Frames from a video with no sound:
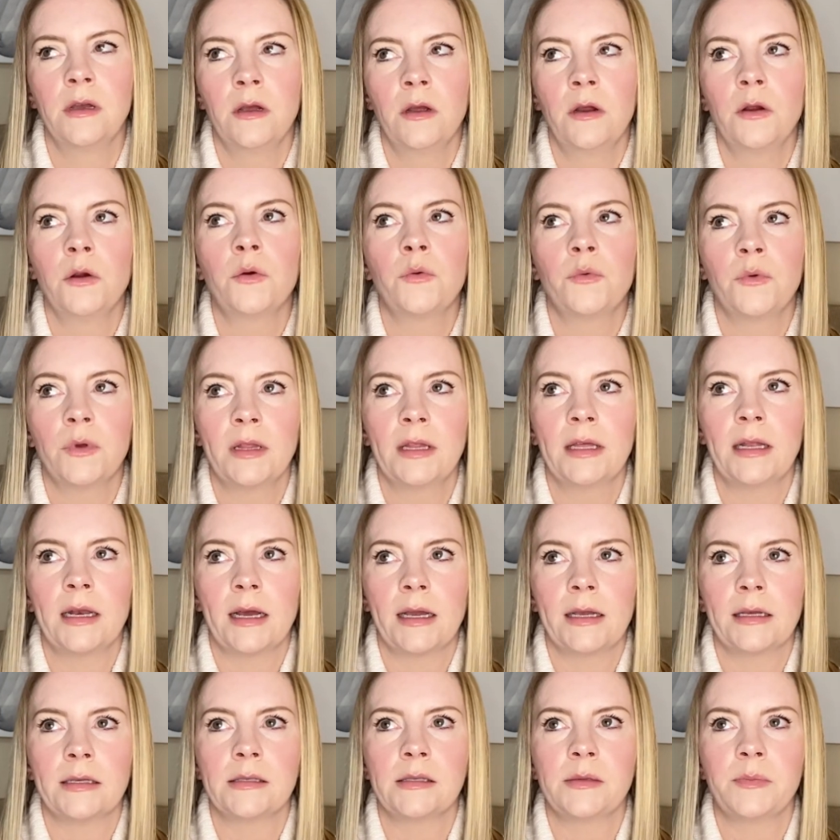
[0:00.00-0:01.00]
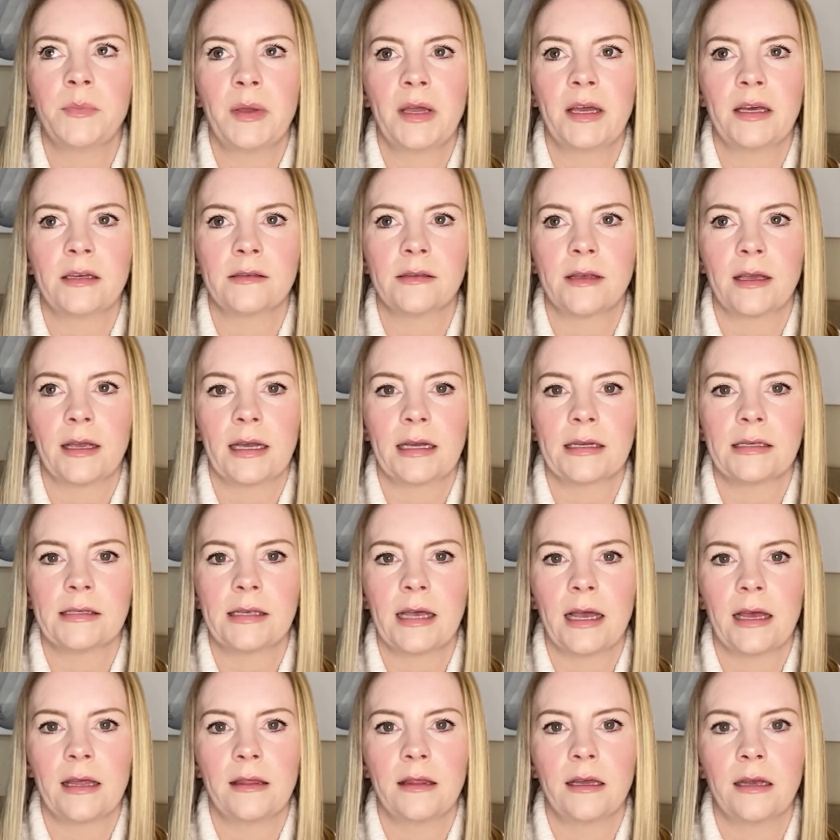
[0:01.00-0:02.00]
really nice because like I
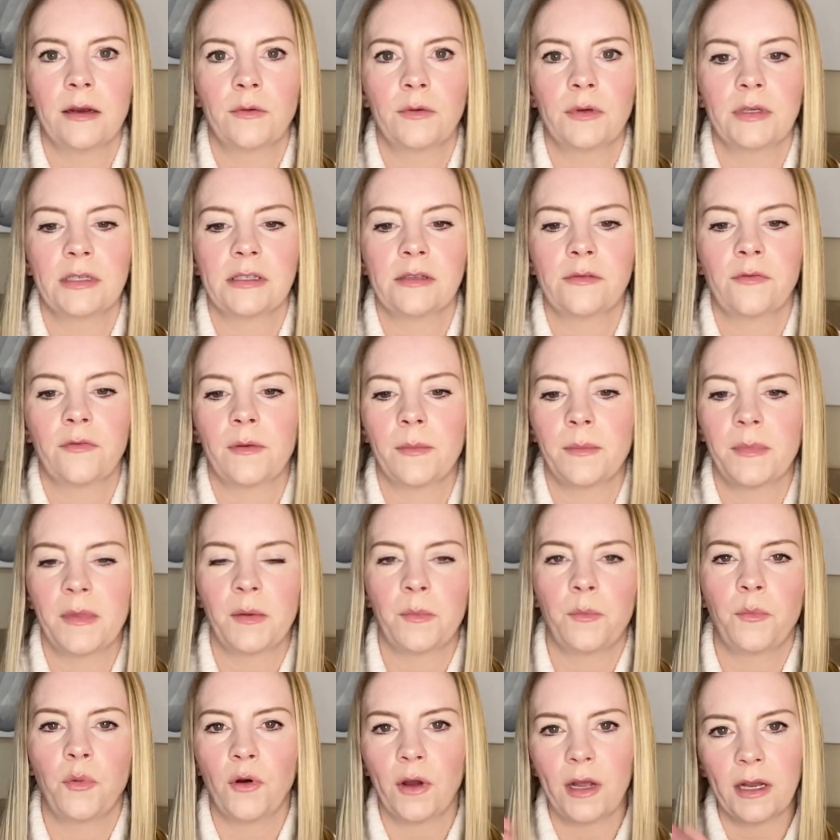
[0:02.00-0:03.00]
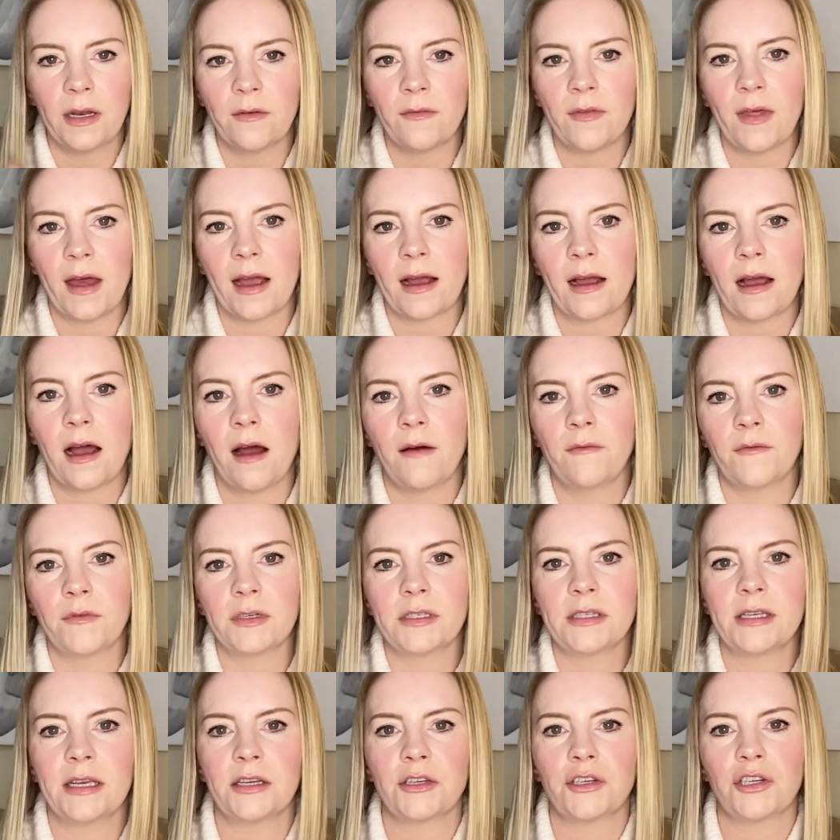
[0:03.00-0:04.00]
said, there was from the point of that
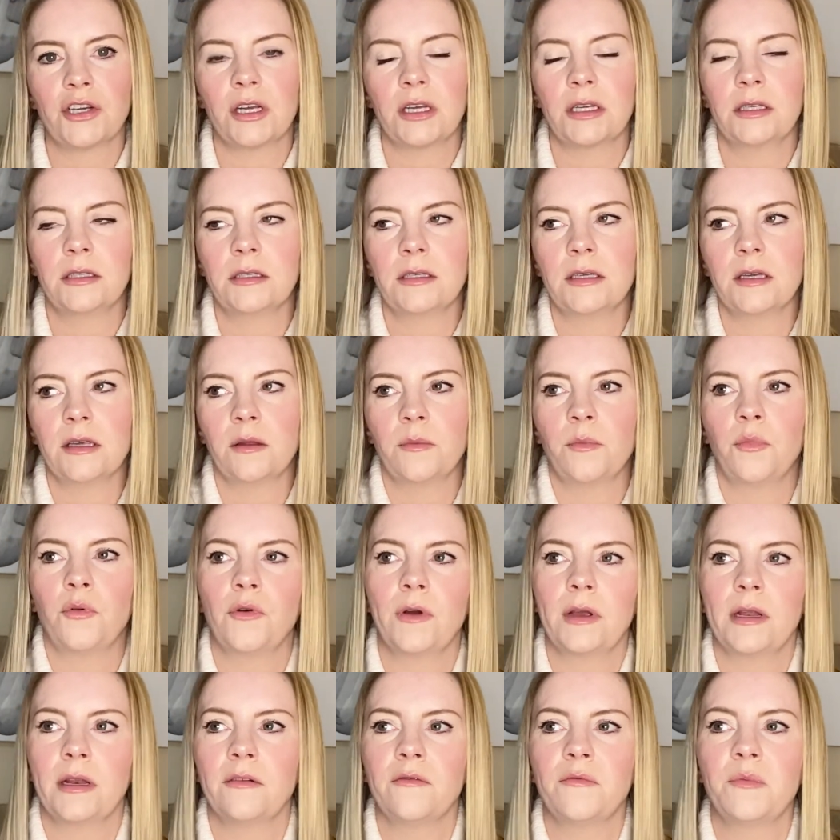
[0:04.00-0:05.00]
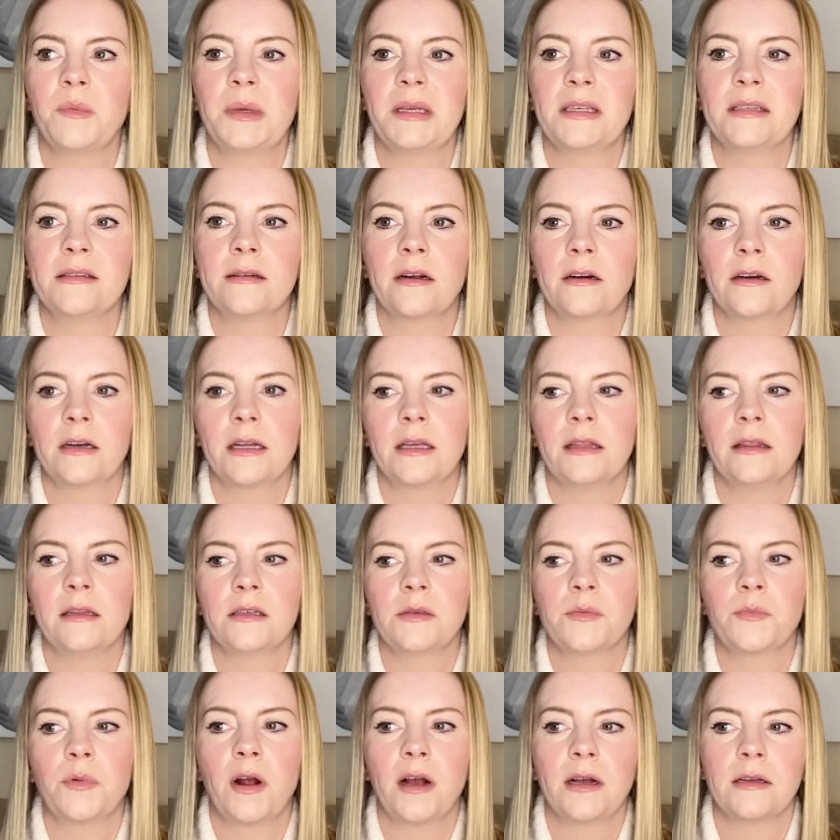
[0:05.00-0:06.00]
conversation to the point of me starting
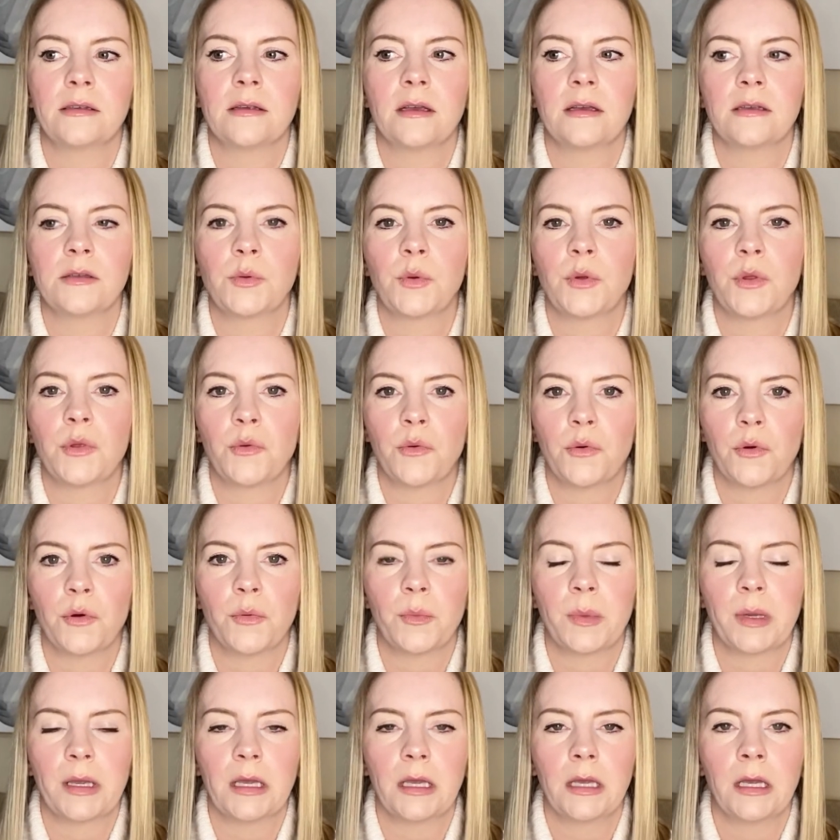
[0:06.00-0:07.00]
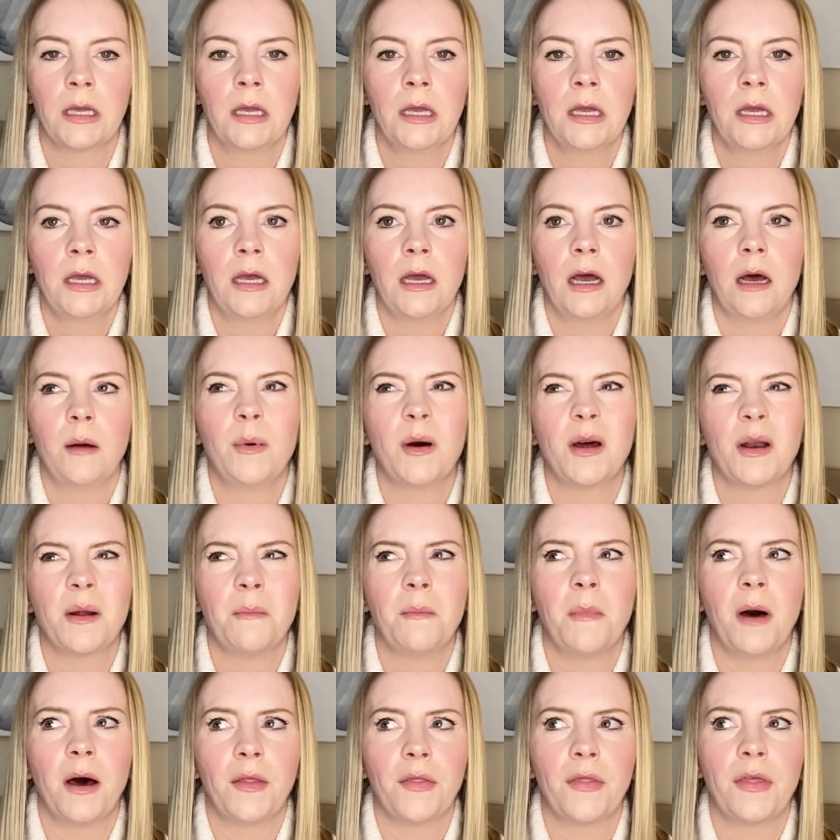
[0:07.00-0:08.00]
this process with Ruby, about a
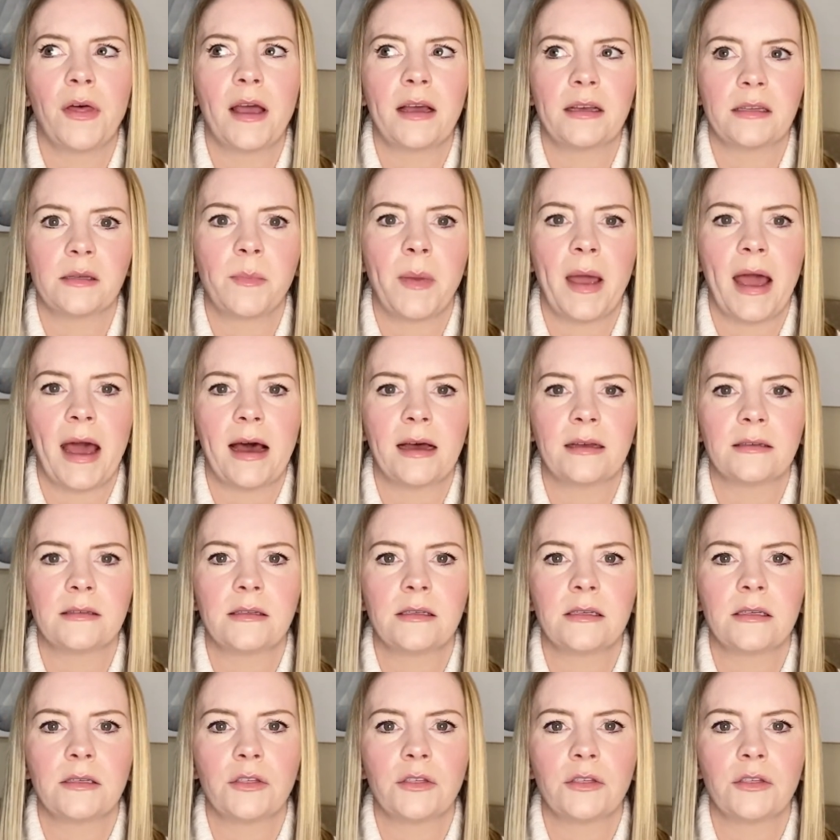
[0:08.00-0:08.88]
month has passed.